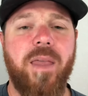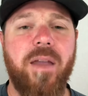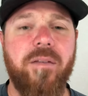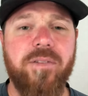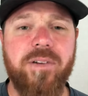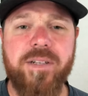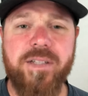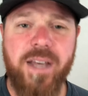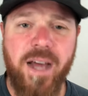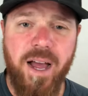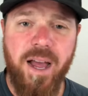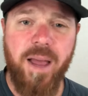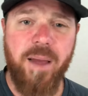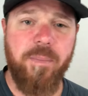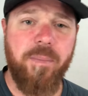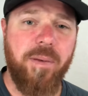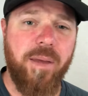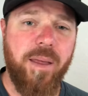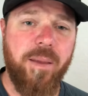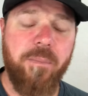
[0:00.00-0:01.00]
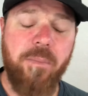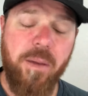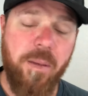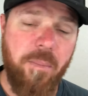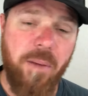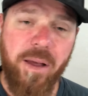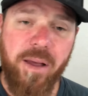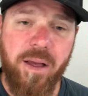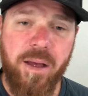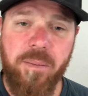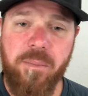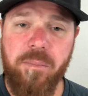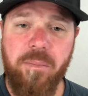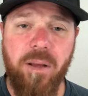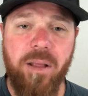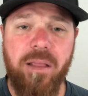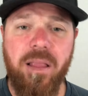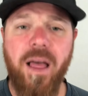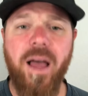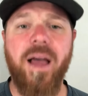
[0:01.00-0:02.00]
every time. And it might come
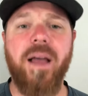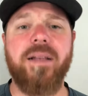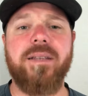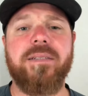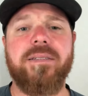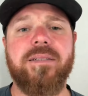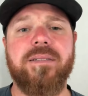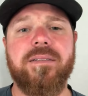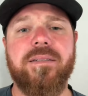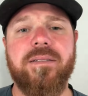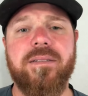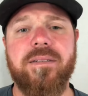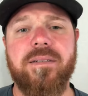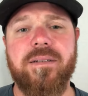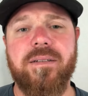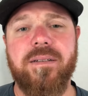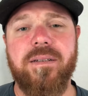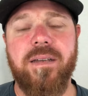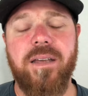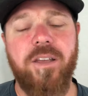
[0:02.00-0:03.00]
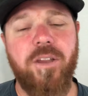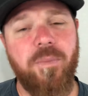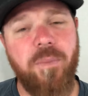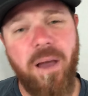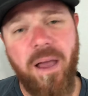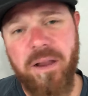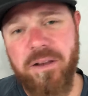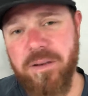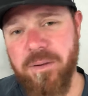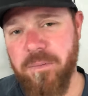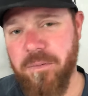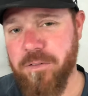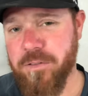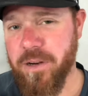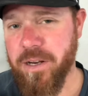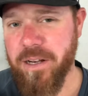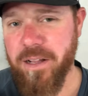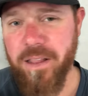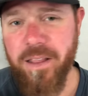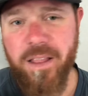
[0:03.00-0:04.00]
a lot. You might have to
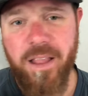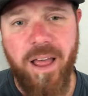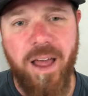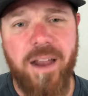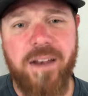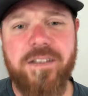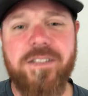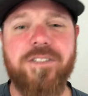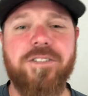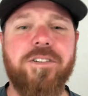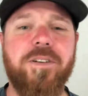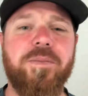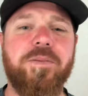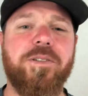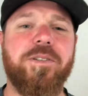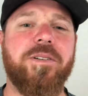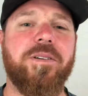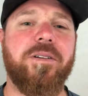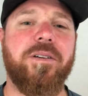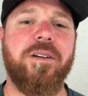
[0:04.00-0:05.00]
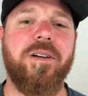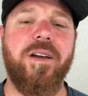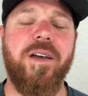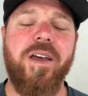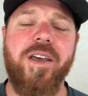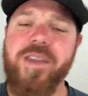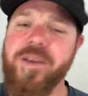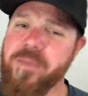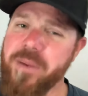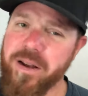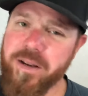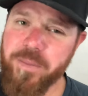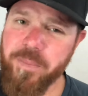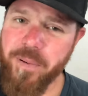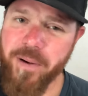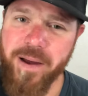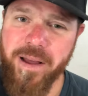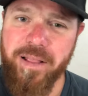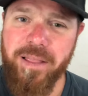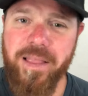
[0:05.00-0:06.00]
read a lot of scripture. You might have to
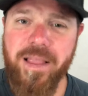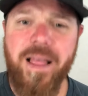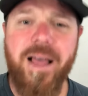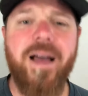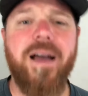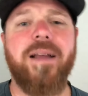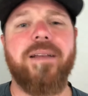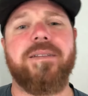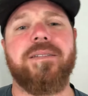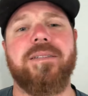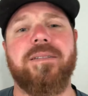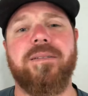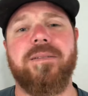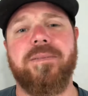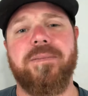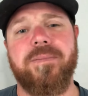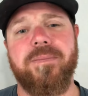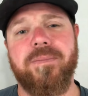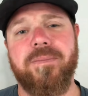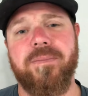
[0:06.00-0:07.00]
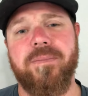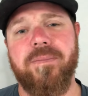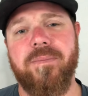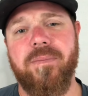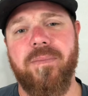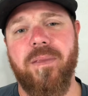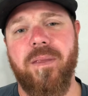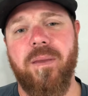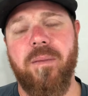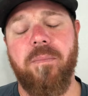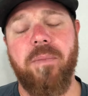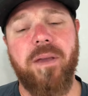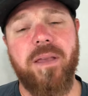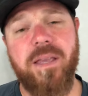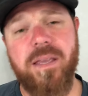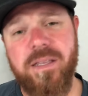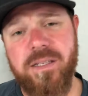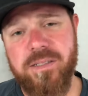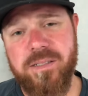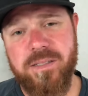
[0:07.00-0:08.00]
pray a lot. But
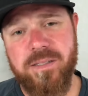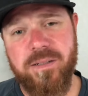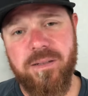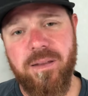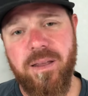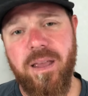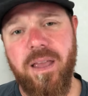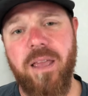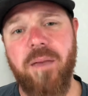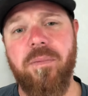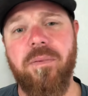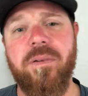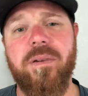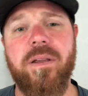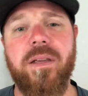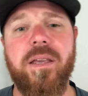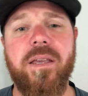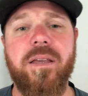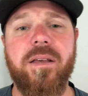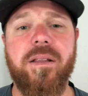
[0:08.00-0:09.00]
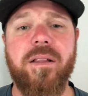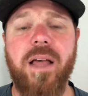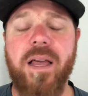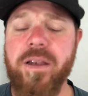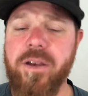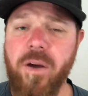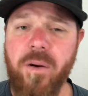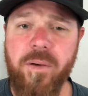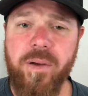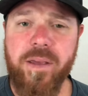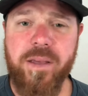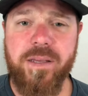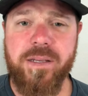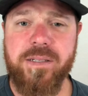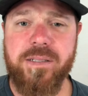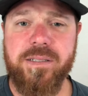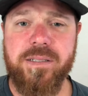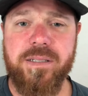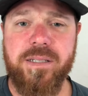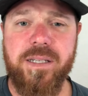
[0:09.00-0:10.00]
he's able to heal. I know he
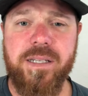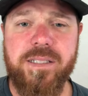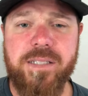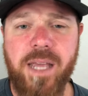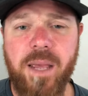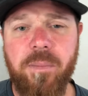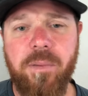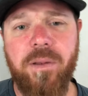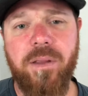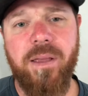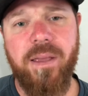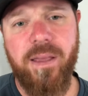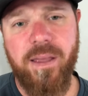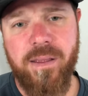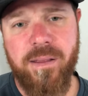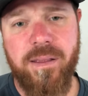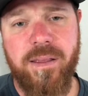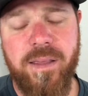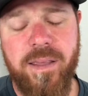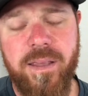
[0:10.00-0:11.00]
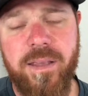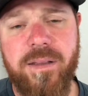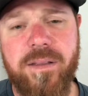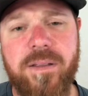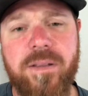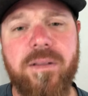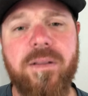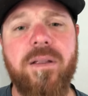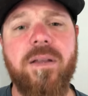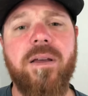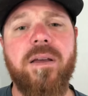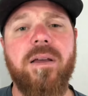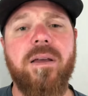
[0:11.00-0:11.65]
is. He's able to heal